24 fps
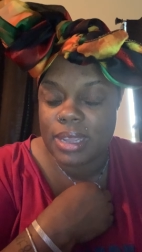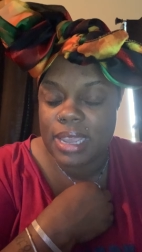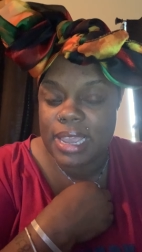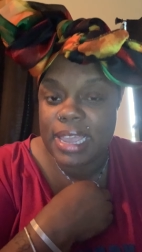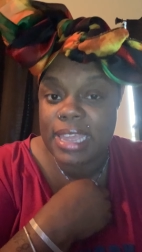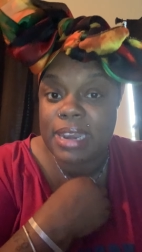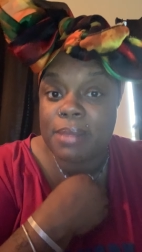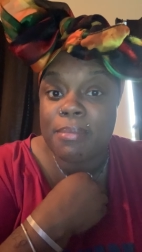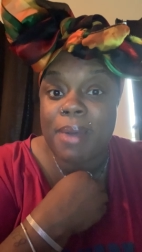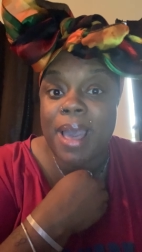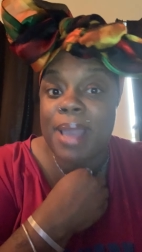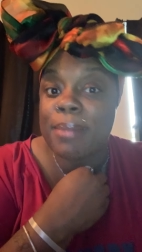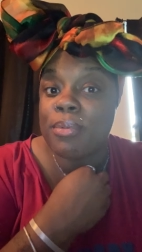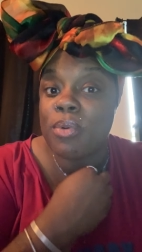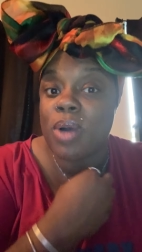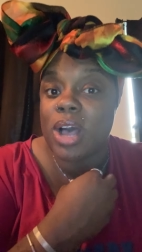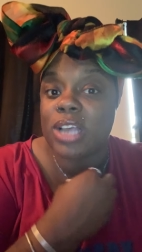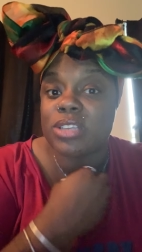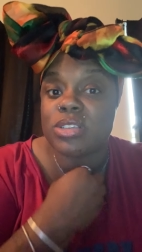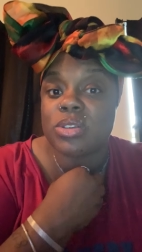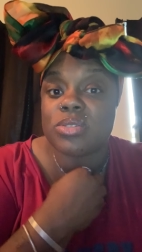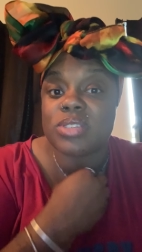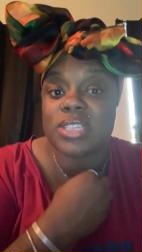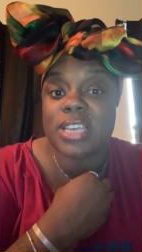And the Bible
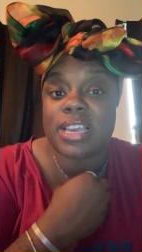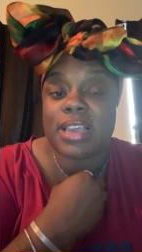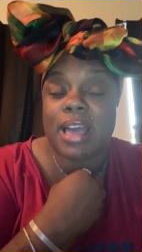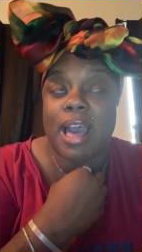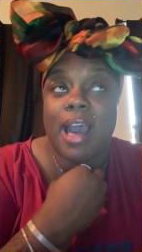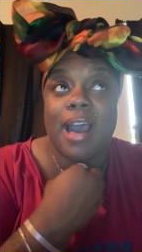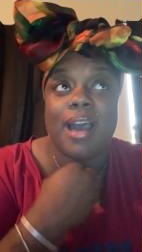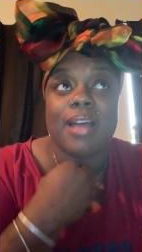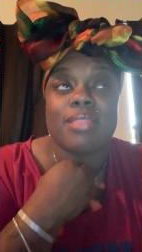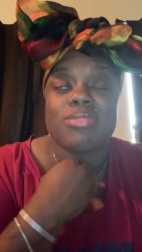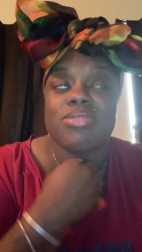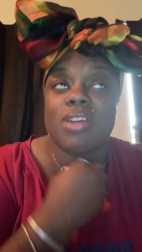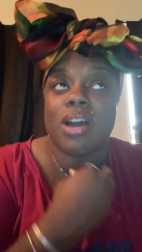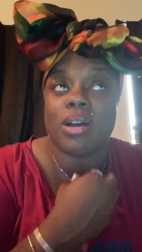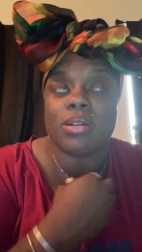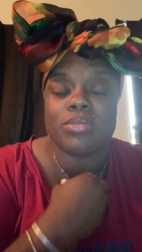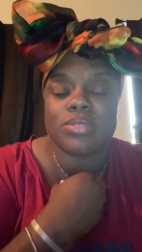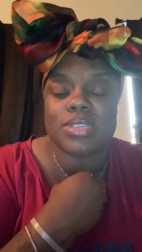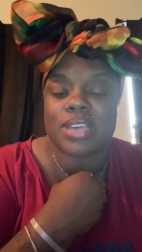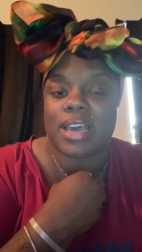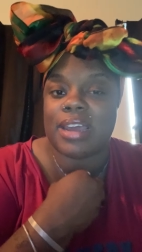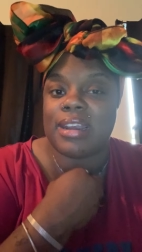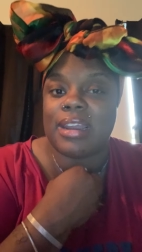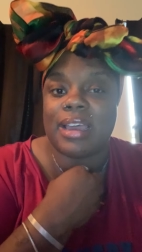also said our
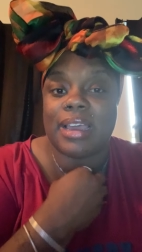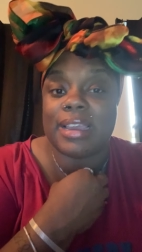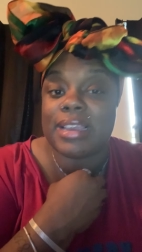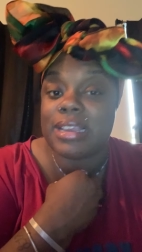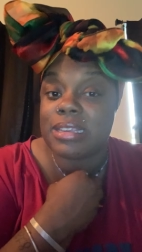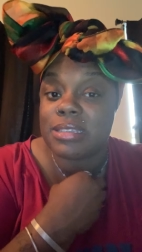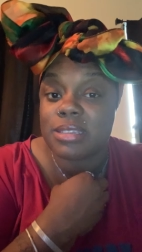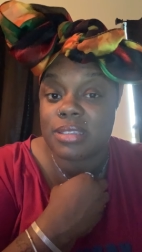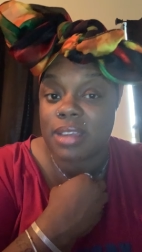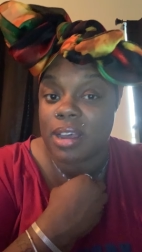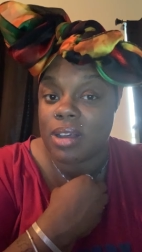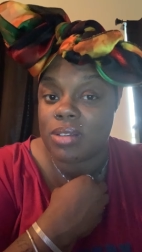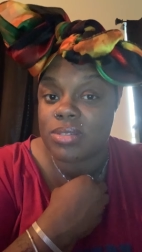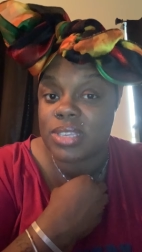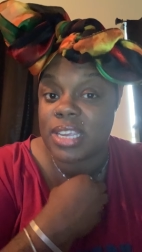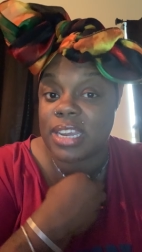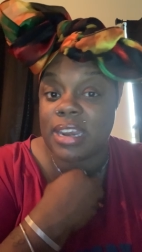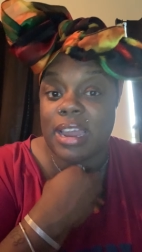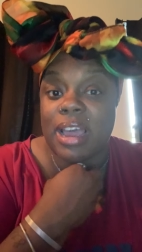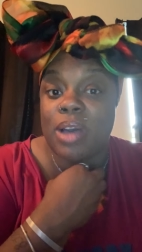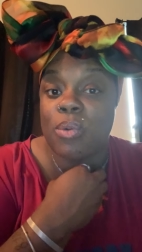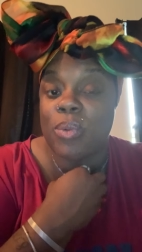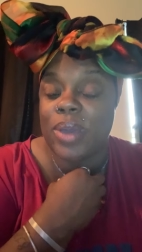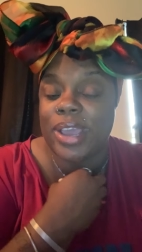thoughts are not his thoughts
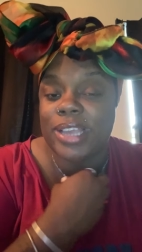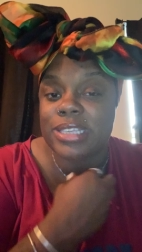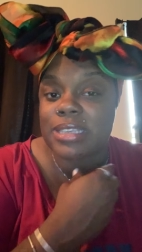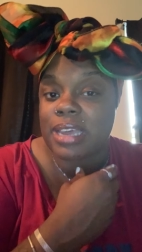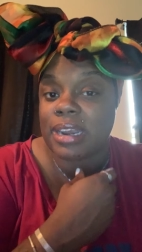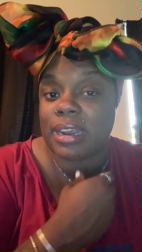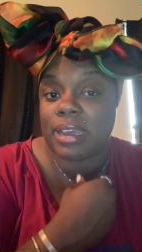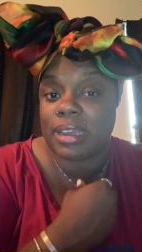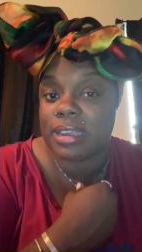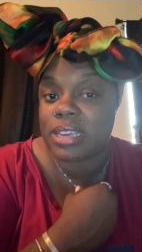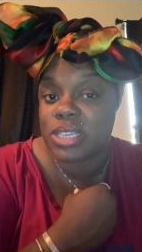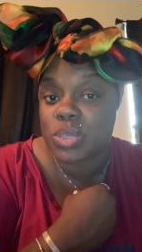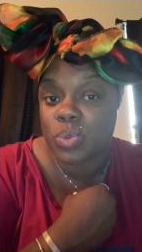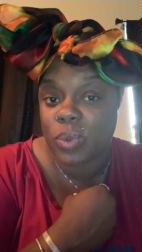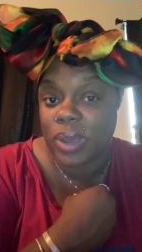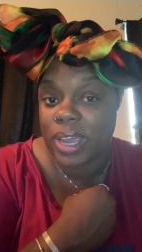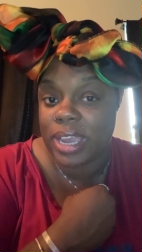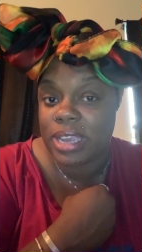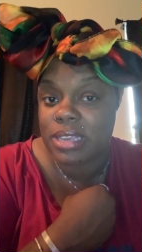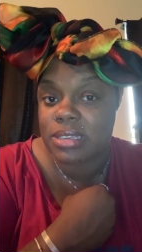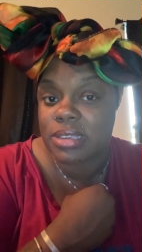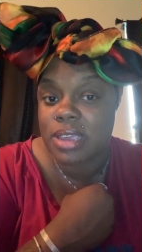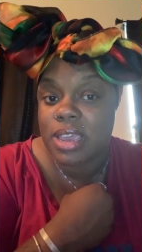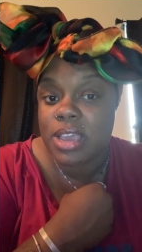and our ways are not his
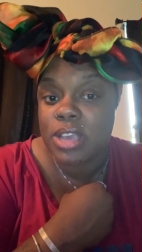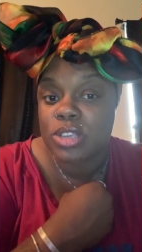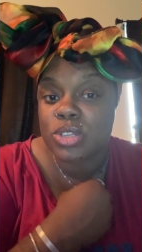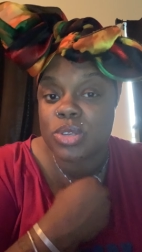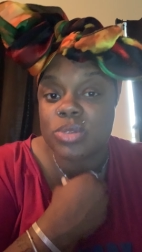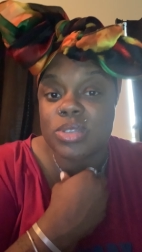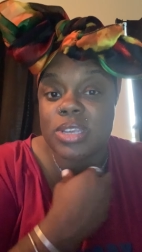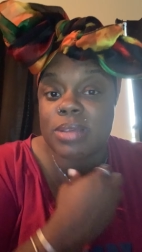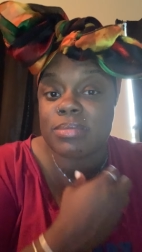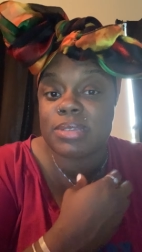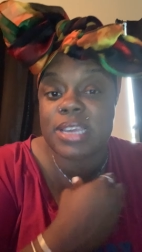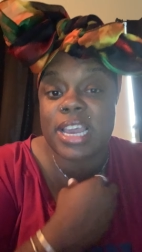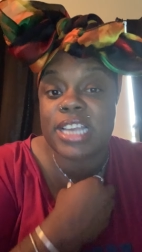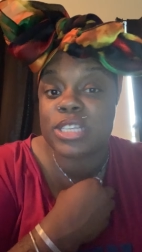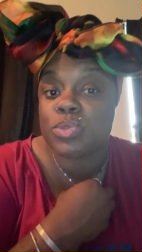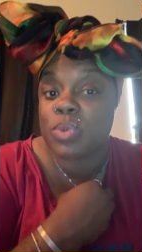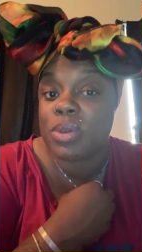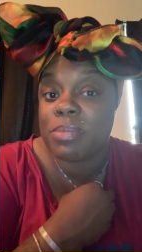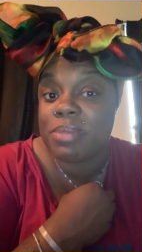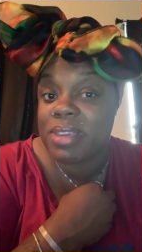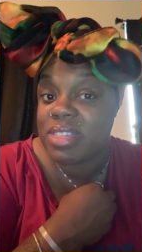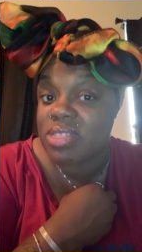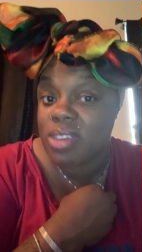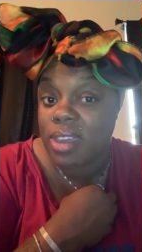ways. So sometimes
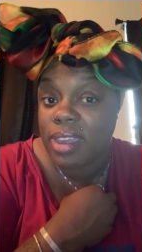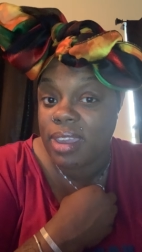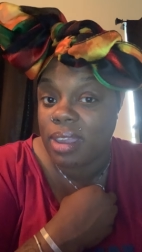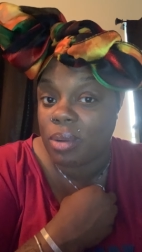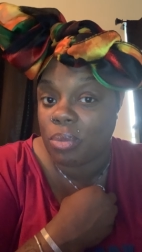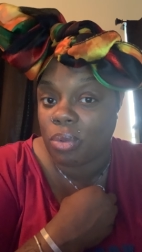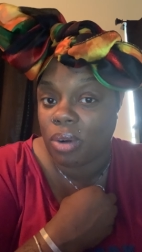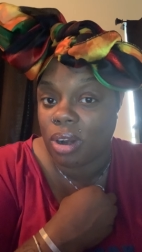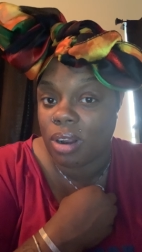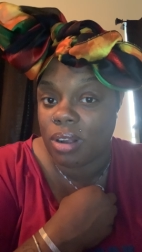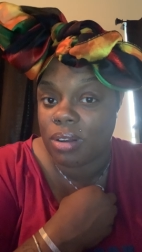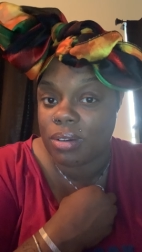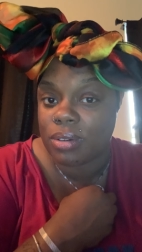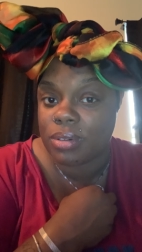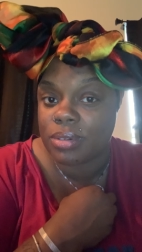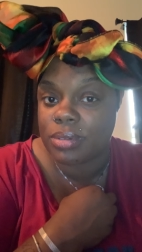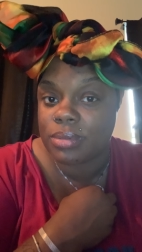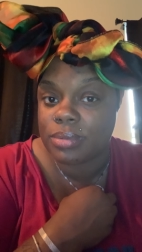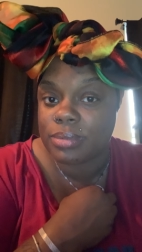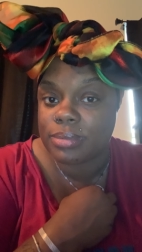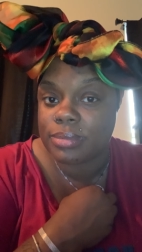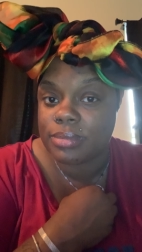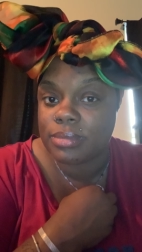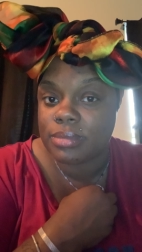we be thinking wrong,
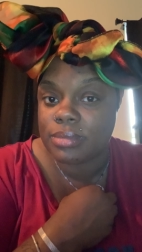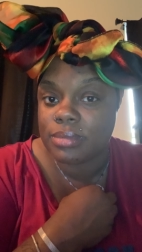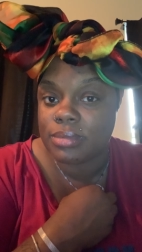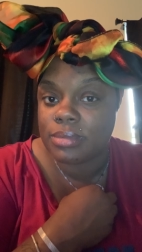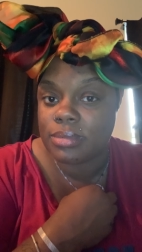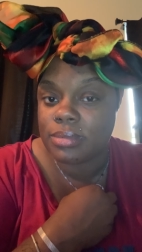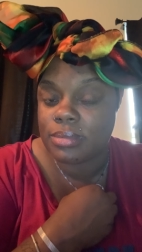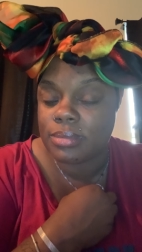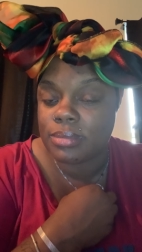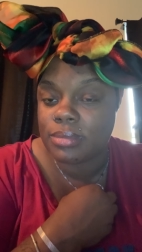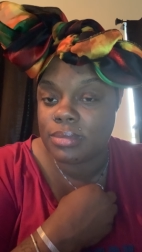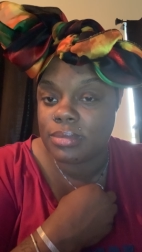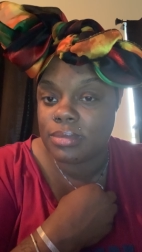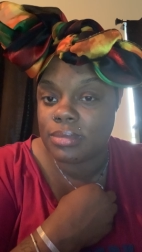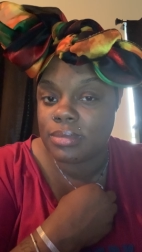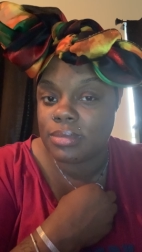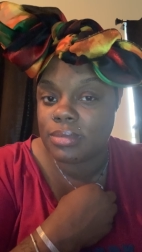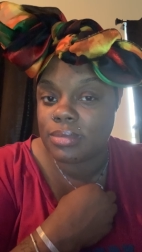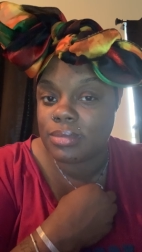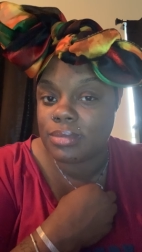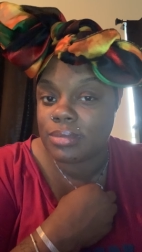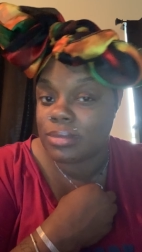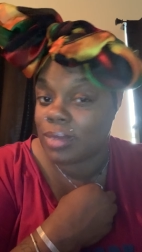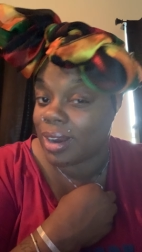
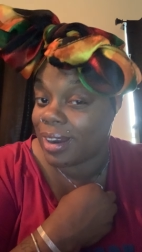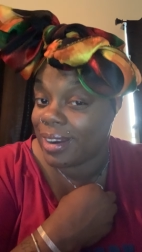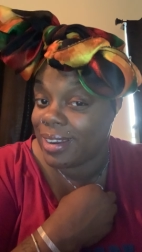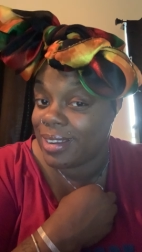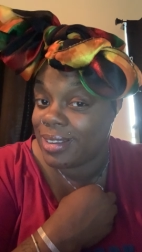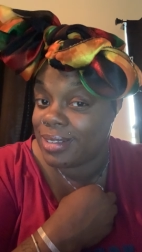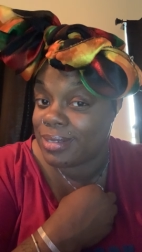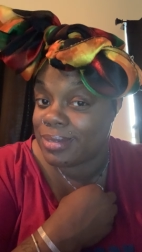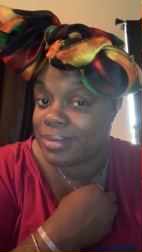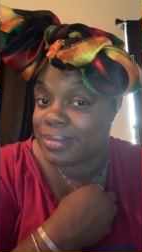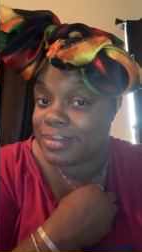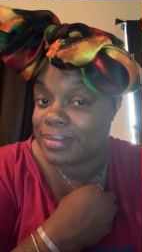right?